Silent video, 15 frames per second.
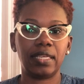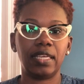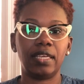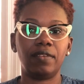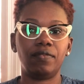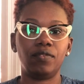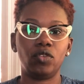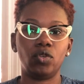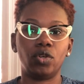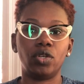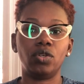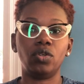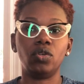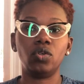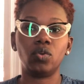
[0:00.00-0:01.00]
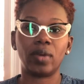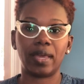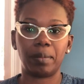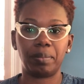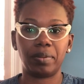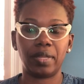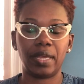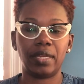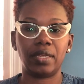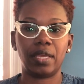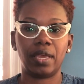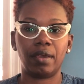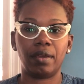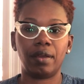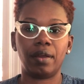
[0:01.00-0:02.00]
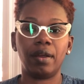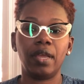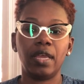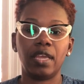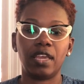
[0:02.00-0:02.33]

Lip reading: if you're new at plant care,